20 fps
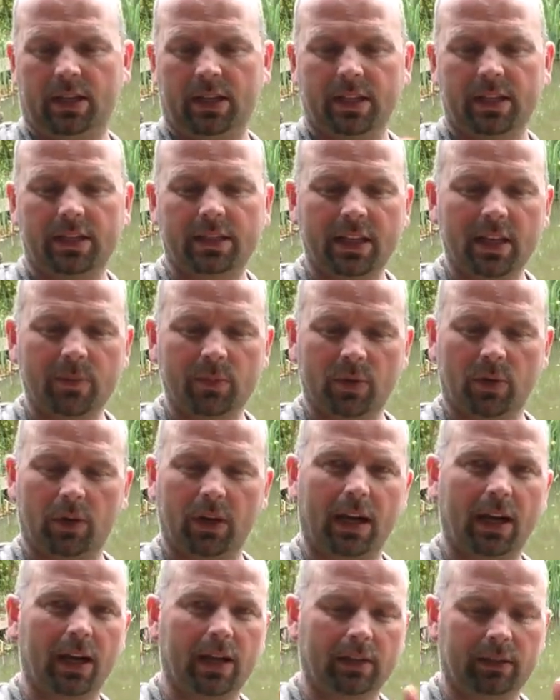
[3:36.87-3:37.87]
Same sort
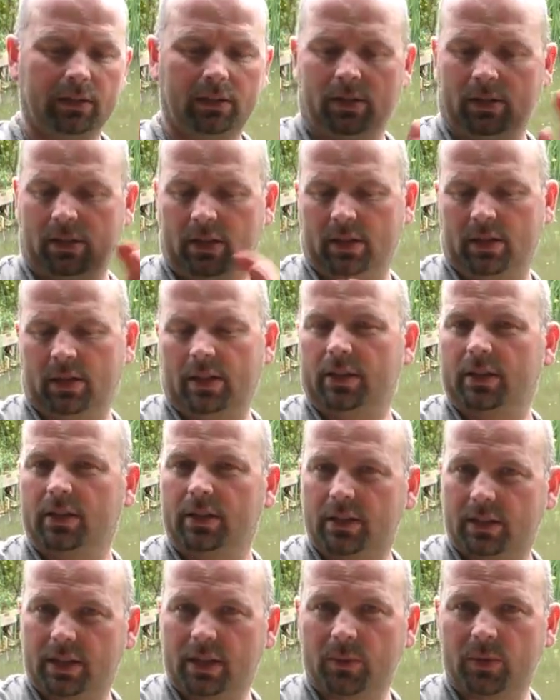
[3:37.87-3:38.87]
of handle,
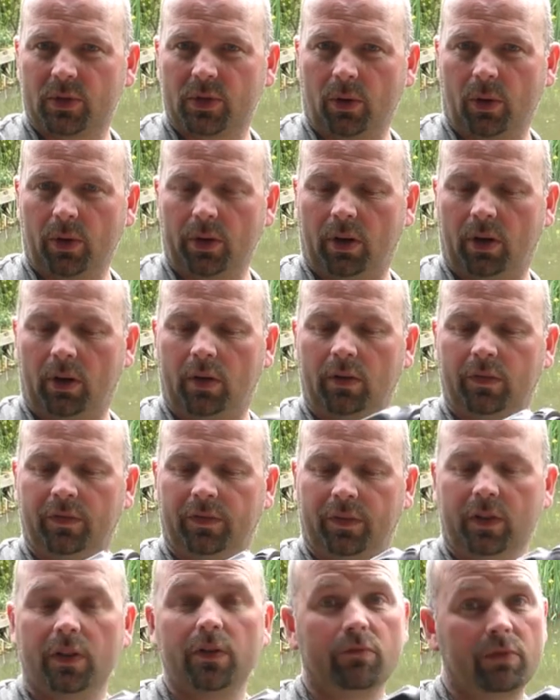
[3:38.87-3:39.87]
same sort
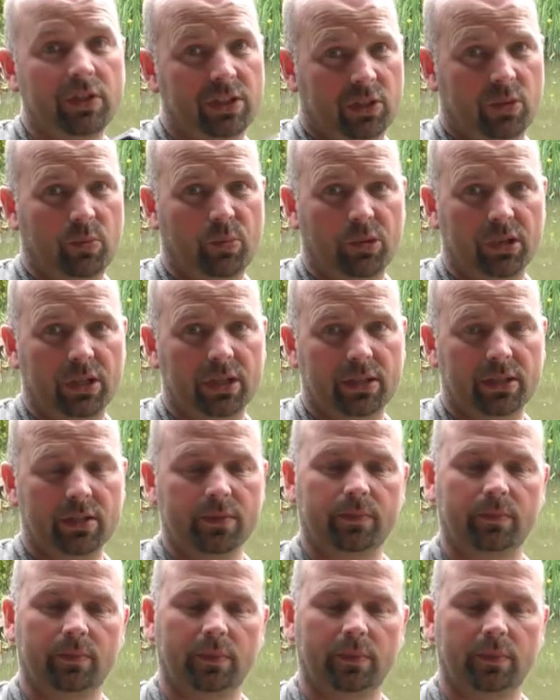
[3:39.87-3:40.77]
of wrist brace.